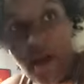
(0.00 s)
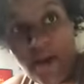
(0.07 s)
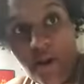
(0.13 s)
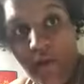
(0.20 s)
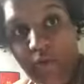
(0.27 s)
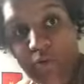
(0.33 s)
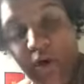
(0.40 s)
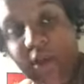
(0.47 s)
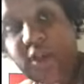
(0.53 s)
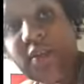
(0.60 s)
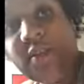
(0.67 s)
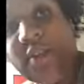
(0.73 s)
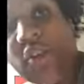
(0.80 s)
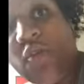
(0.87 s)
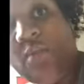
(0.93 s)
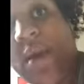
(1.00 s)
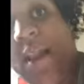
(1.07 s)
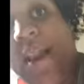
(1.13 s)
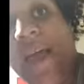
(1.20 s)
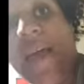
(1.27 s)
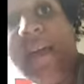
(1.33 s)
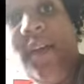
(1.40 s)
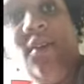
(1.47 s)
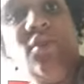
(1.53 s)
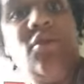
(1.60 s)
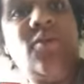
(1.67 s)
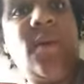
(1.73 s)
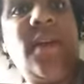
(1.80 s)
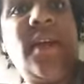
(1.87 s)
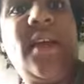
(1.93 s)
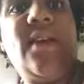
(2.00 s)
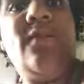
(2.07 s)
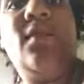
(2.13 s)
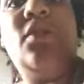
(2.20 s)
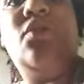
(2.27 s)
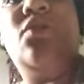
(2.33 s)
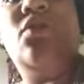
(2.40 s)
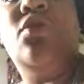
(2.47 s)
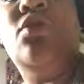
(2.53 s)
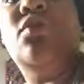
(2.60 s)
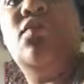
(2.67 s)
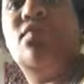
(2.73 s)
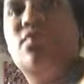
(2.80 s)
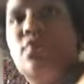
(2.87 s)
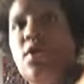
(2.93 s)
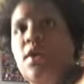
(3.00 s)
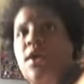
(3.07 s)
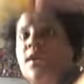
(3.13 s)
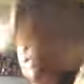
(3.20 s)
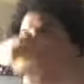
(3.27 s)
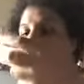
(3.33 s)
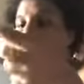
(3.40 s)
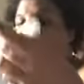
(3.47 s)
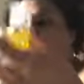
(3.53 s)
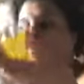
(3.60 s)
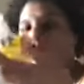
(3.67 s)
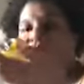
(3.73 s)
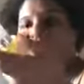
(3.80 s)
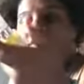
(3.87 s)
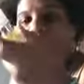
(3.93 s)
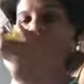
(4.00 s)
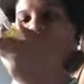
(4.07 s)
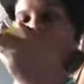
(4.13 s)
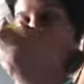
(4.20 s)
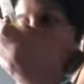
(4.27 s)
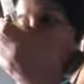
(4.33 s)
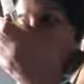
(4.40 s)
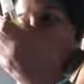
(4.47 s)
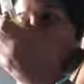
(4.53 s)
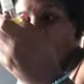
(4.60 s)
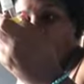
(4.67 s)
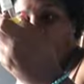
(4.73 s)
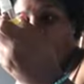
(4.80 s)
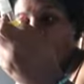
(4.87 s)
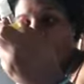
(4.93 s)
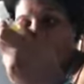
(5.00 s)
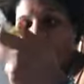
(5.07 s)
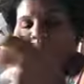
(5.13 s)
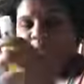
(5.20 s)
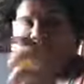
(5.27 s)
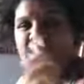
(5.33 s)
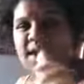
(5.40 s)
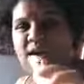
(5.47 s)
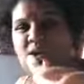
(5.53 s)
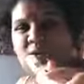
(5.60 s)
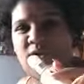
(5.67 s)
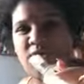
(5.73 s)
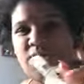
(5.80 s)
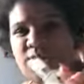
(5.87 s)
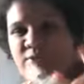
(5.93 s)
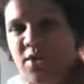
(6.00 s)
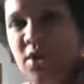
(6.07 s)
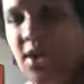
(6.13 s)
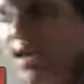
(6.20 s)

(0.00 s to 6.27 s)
And I use this for my legs when they get really sore. The number 5 silky leg oil.